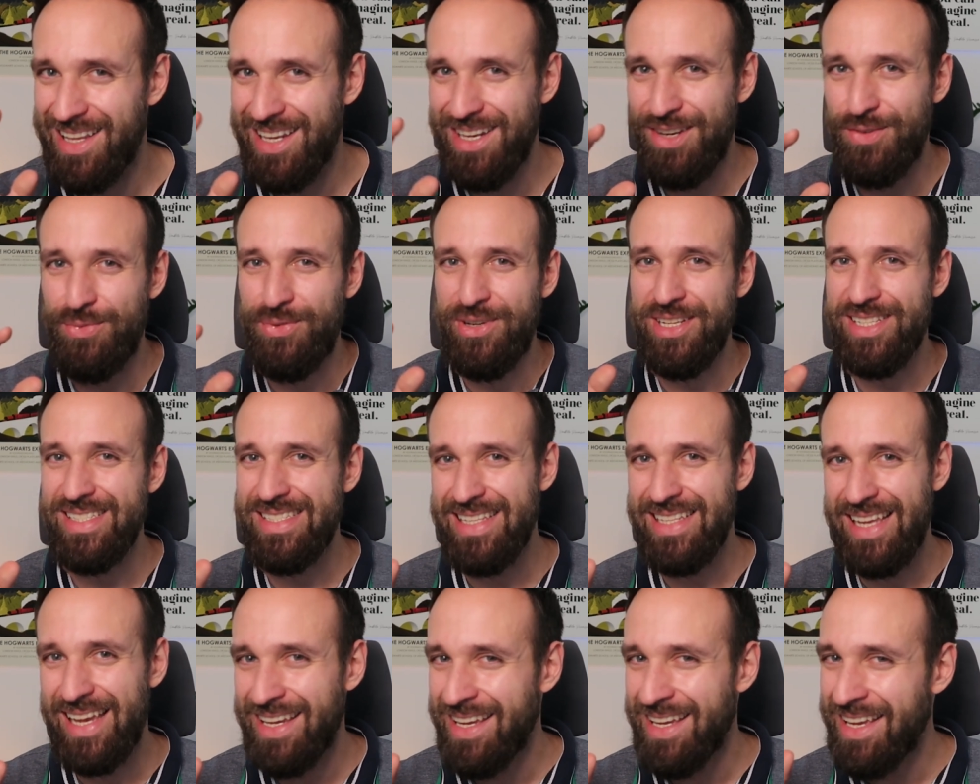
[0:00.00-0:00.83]
and it feels
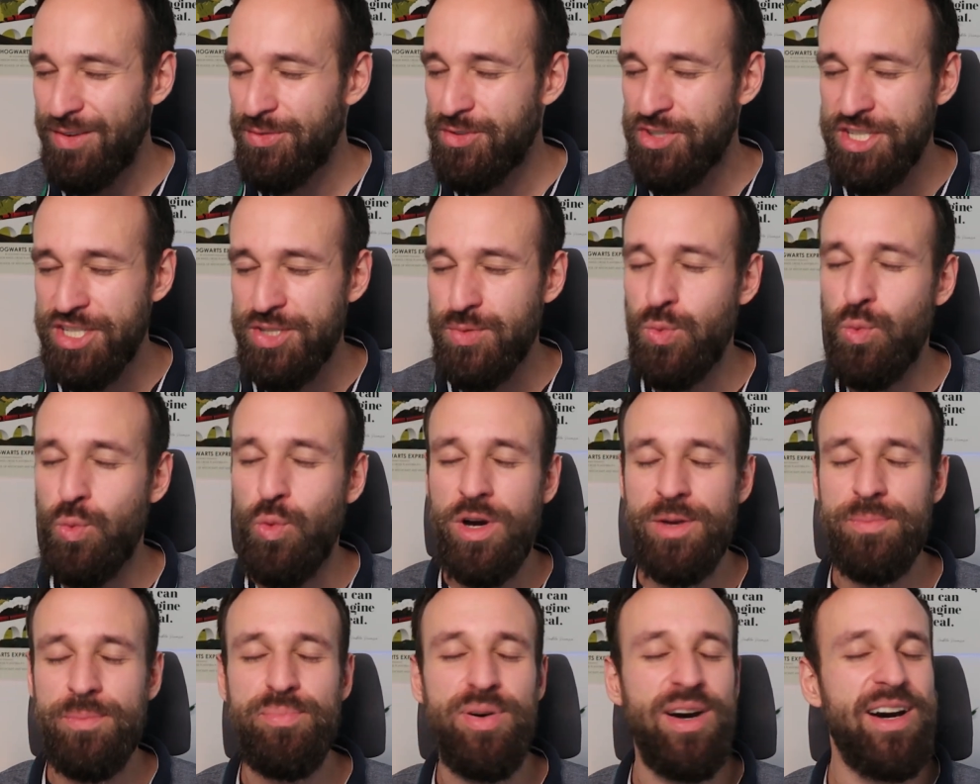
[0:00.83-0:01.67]
like if just
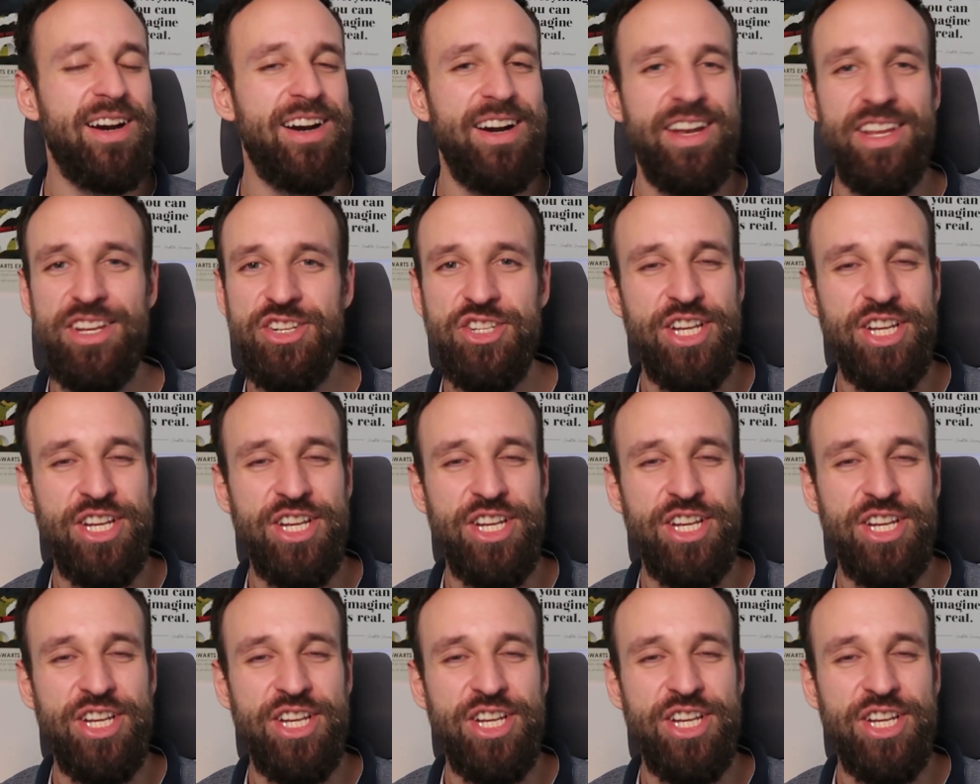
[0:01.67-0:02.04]
one party